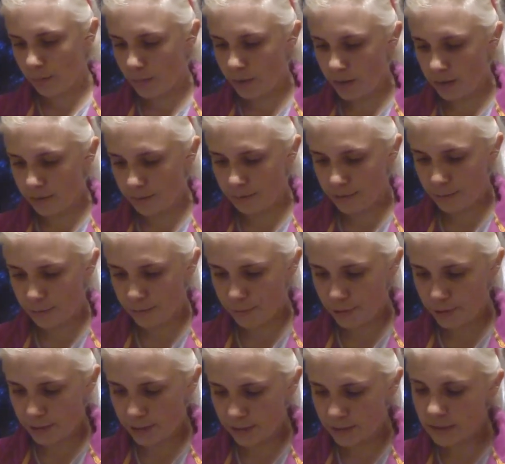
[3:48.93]
But feel
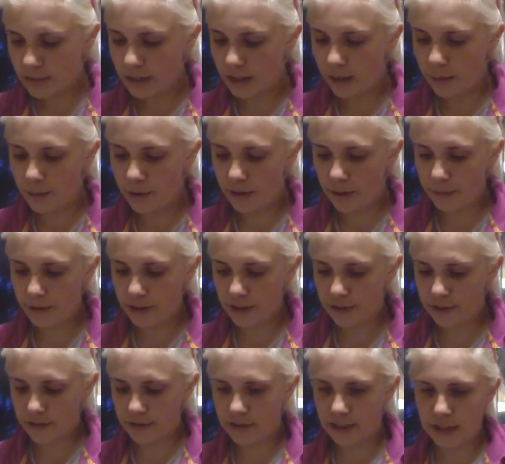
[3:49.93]
free. And I'm going
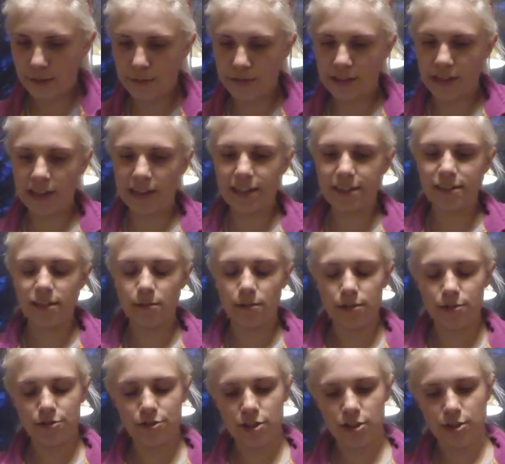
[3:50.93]
to do the same with the lid. I
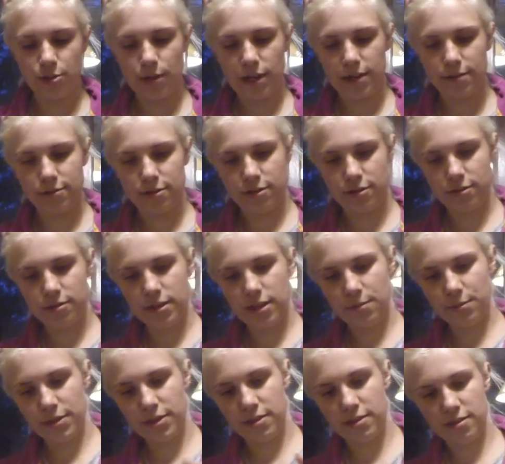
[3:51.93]
won't show you how to do
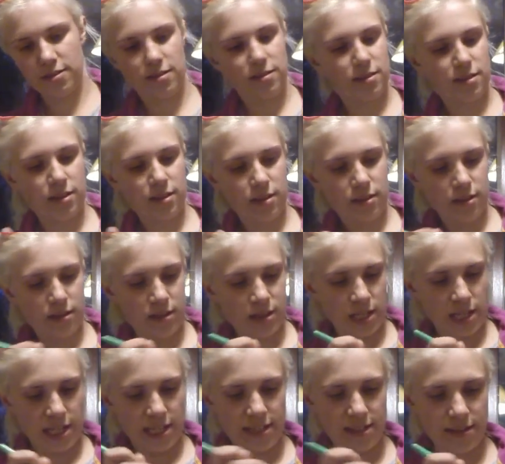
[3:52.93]
that because
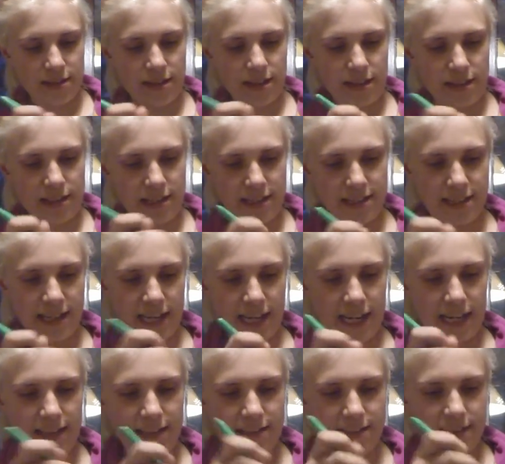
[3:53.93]
it's
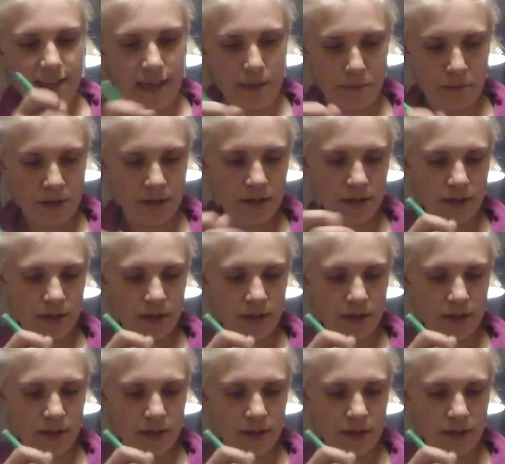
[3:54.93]
exactly the same.